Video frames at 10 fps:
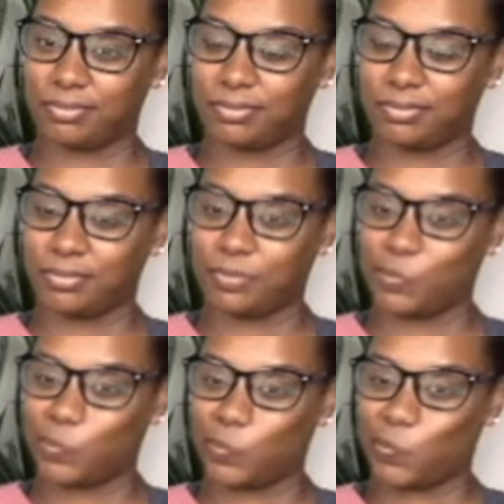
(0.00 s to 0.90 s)

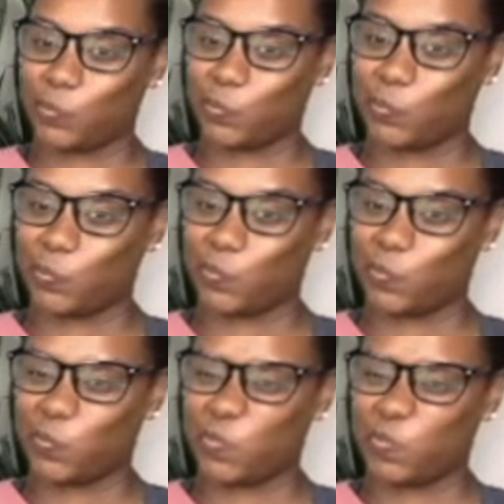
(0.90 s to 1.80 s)

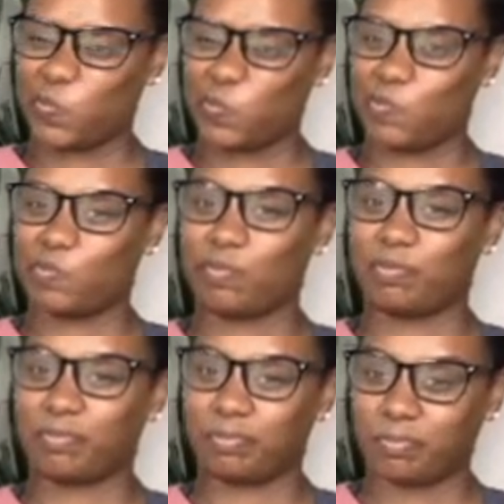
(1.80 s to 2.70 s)

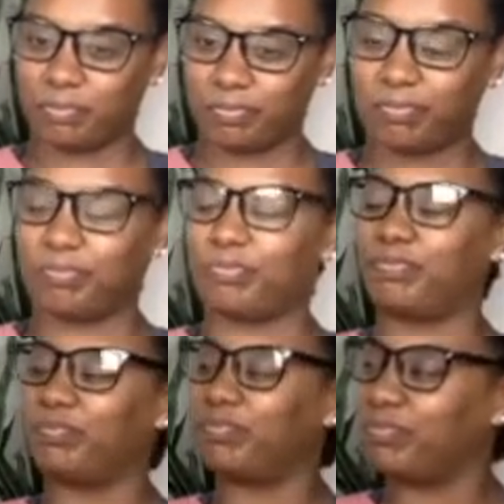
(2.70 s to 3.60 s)

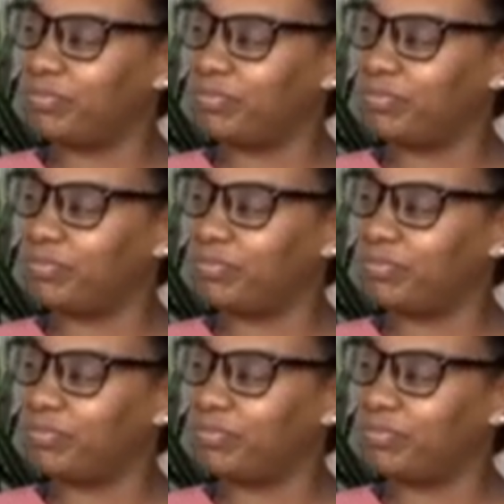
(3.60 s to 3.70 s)
[no speech]